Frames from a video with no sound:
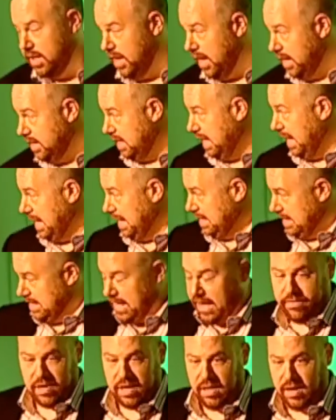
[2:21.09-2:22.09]
In
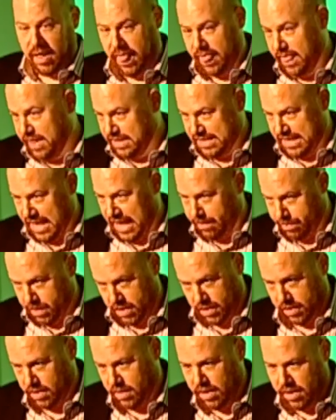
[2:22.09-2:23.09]
1987, this
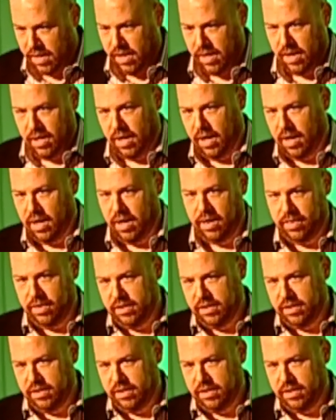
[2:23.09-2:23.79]
happened.